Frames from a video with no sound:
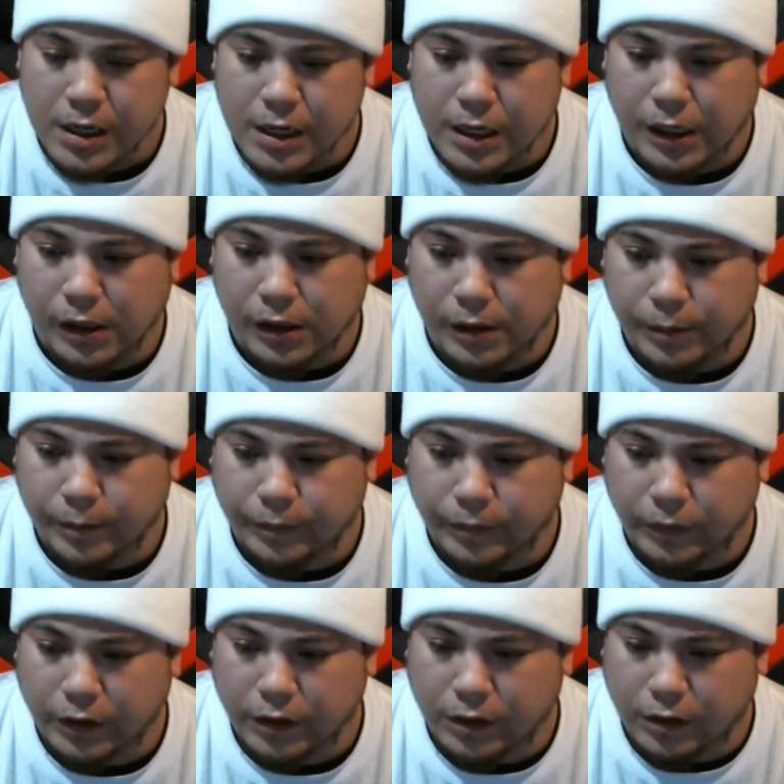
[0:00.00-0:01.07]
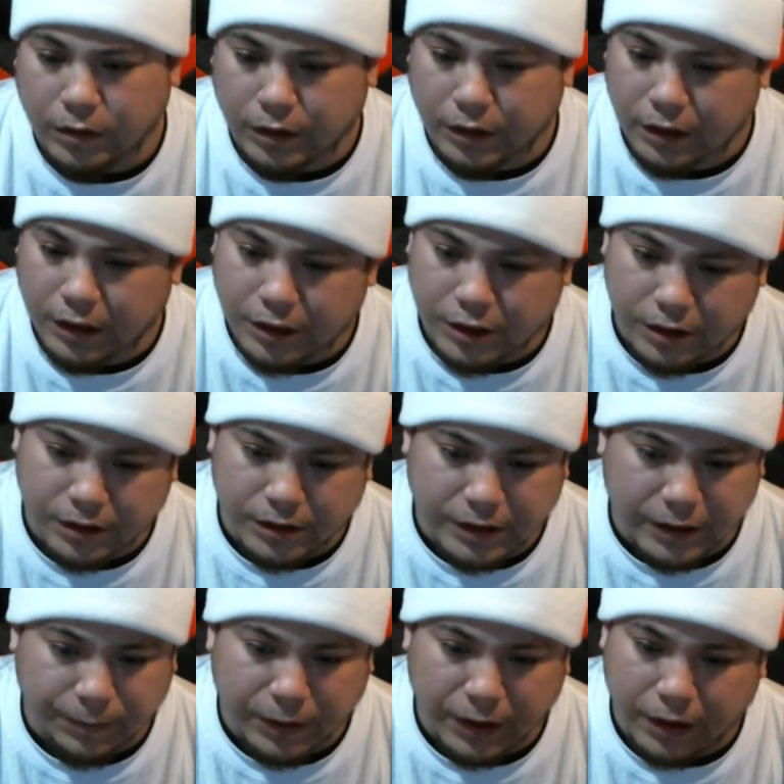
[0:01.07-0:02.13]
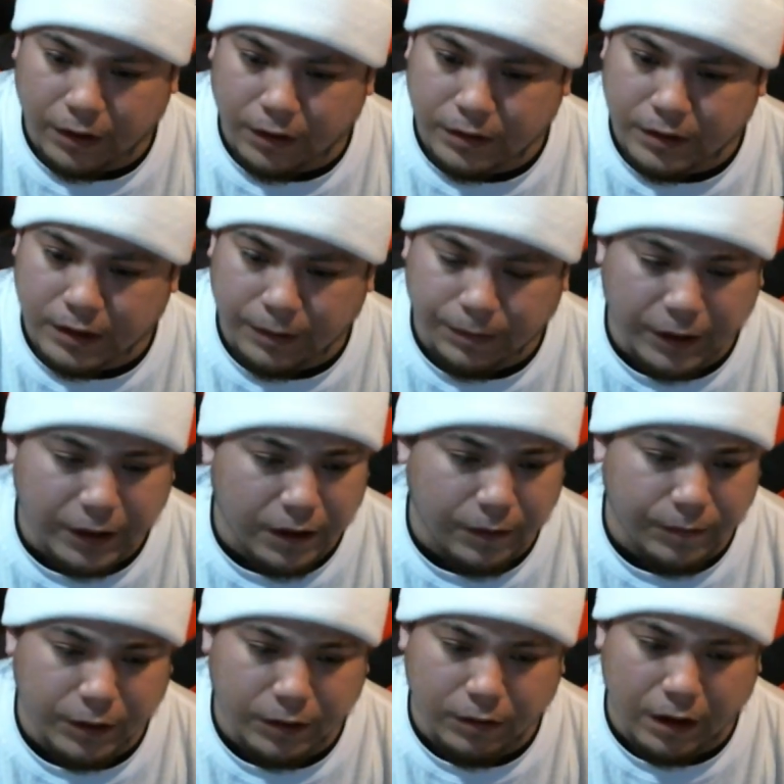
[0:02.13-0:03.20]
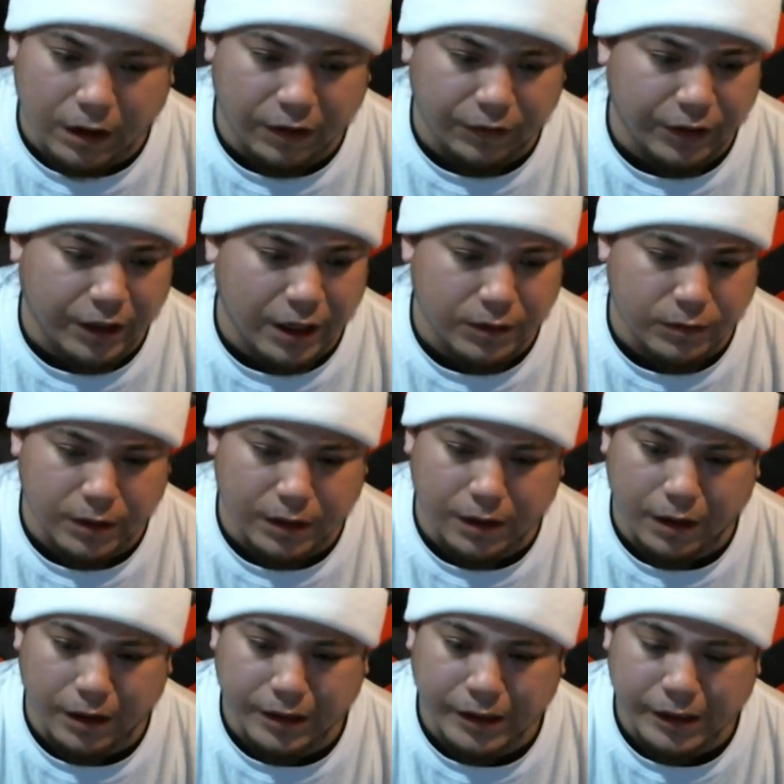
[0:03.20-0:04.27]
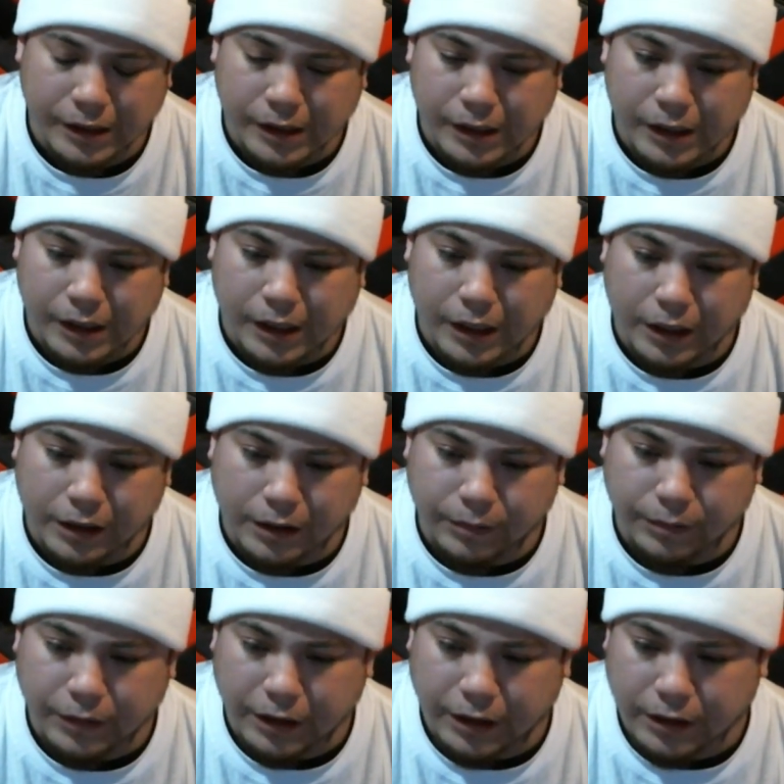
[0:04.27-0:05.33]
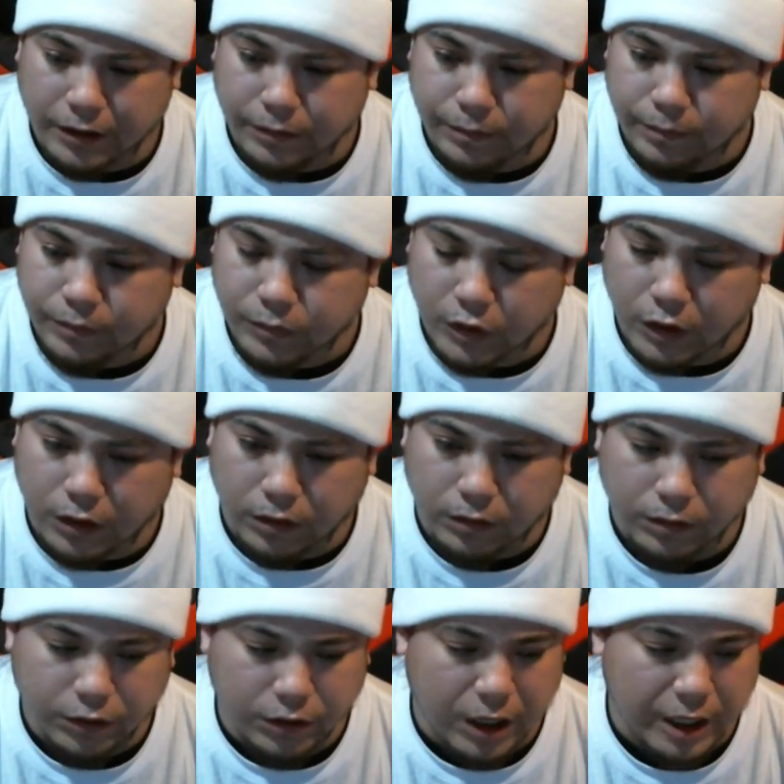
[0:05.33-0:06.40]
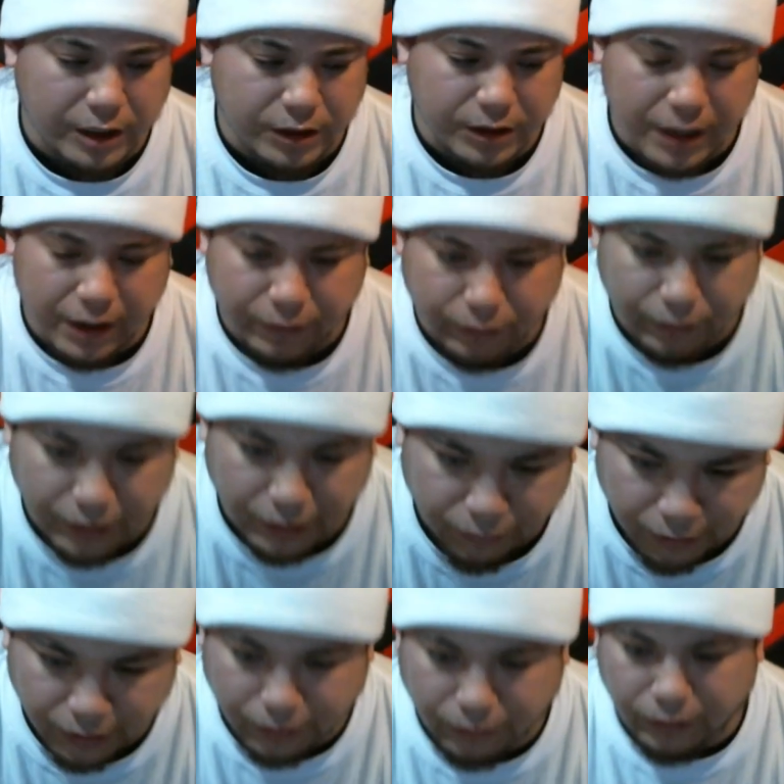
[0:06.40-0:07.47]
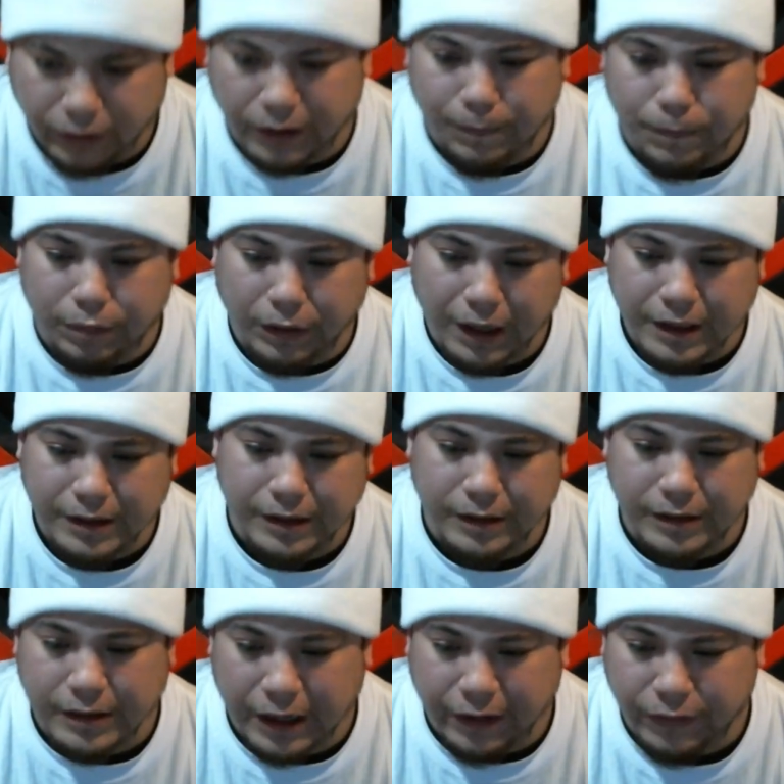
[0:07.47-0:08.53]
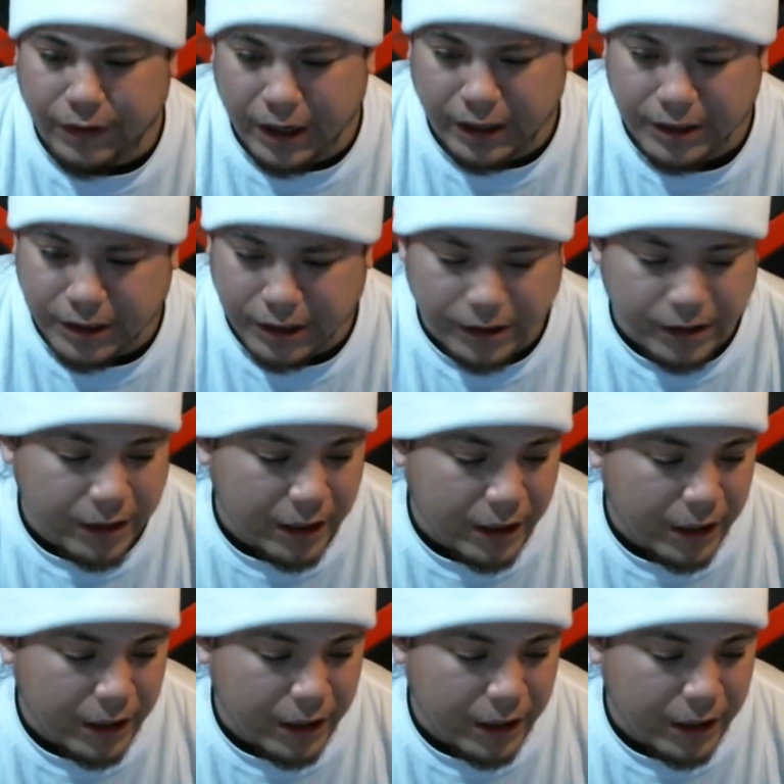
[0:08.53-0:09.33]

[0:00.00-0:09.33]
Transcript: Get your CPL, CPW, however you guys want to call it. And you guys just have a really, really, really blessed and safe next year.